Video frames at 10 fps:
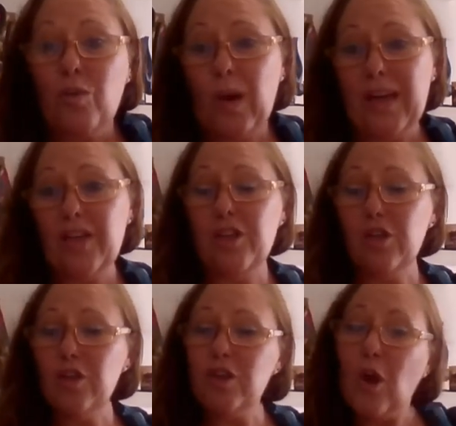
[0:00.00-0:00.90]
When
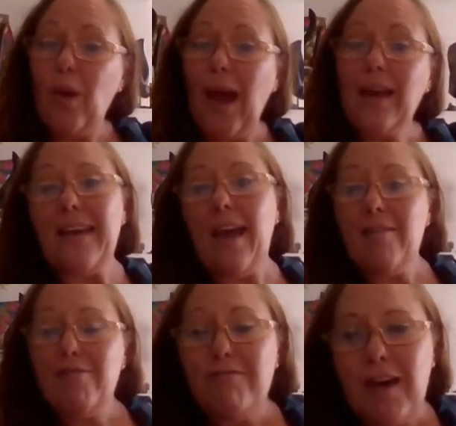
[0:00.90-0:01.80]
you go out and
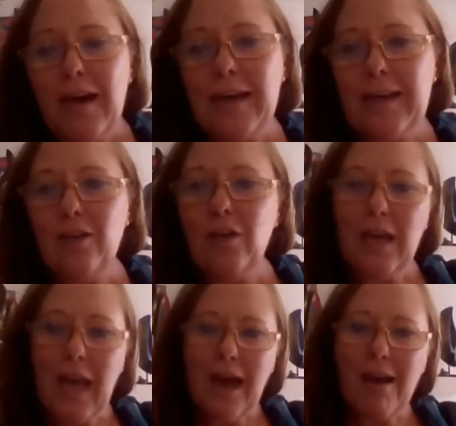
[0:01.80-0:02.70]
have fun and you're
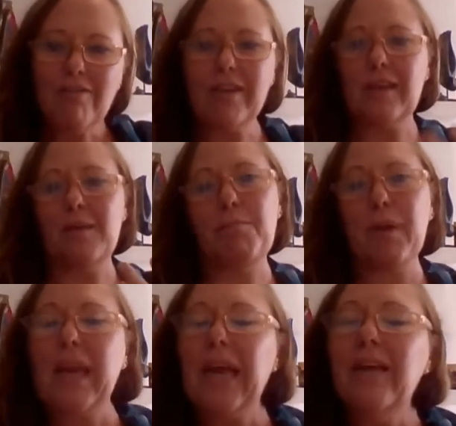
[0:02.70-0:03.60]
laughing and
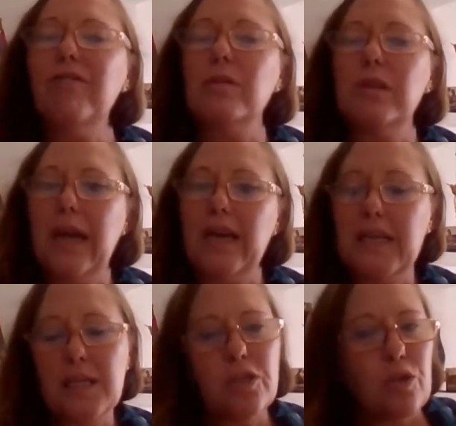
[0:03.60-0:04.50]
playful
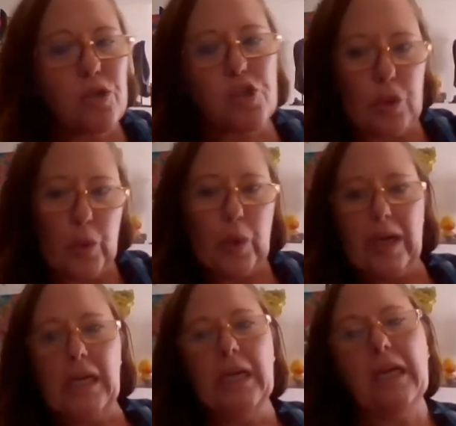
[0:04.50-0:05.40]
and in your
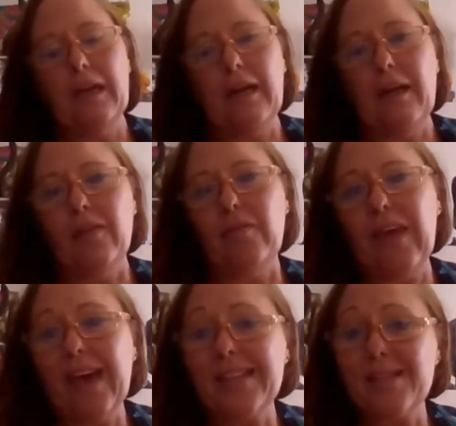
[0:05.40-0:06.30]
joy,
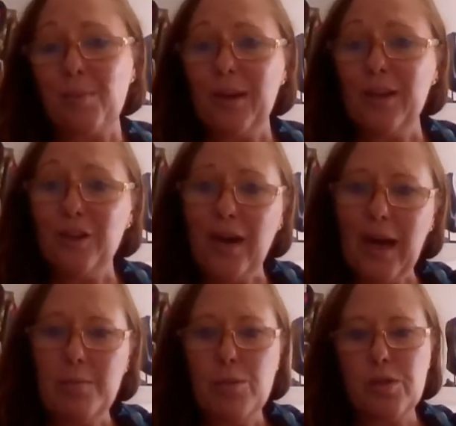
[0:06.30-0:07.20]
that's when you're
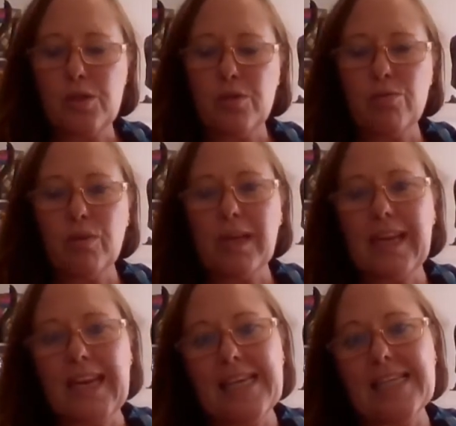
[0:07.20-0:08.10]
able to
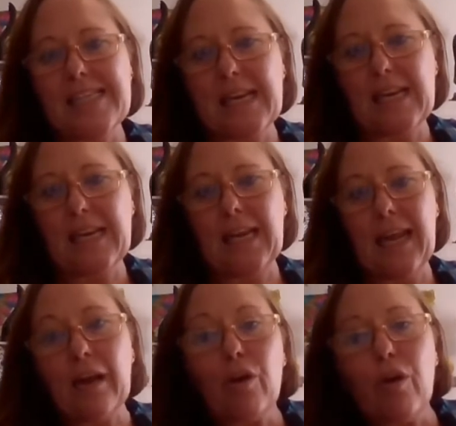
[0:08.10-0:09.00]
really easily
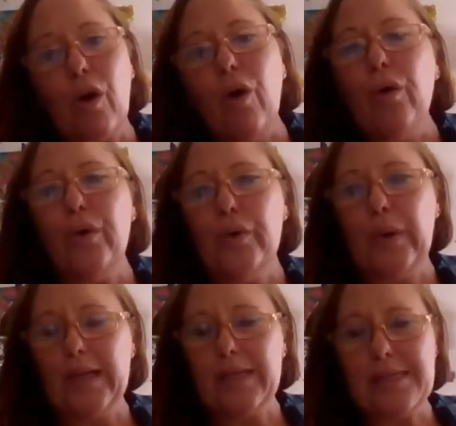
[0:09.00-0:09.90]
let go
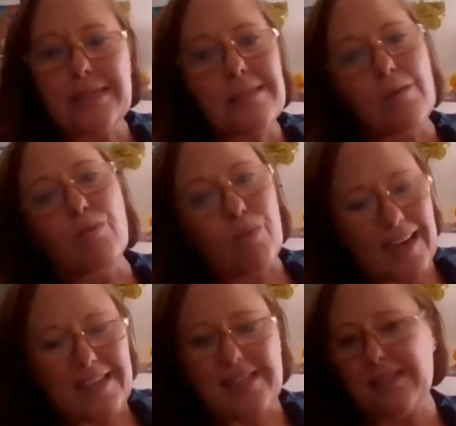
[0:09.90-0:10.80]
and
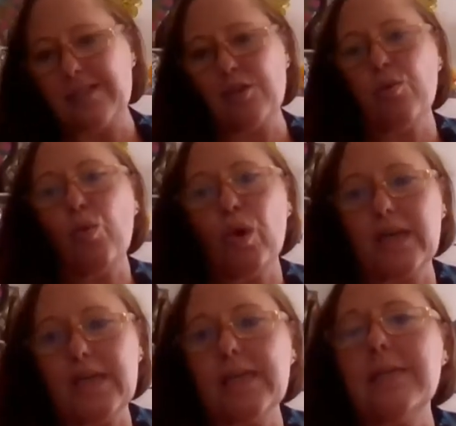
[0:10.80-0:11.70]
surrender to what
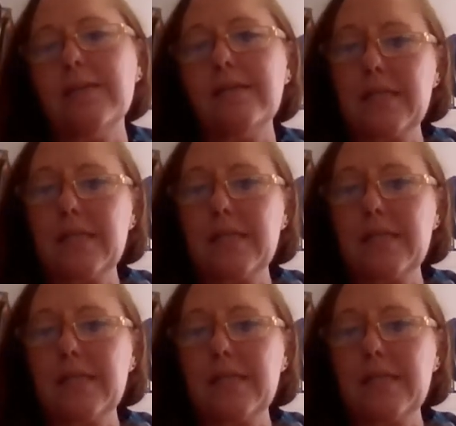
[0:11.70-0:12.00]
is.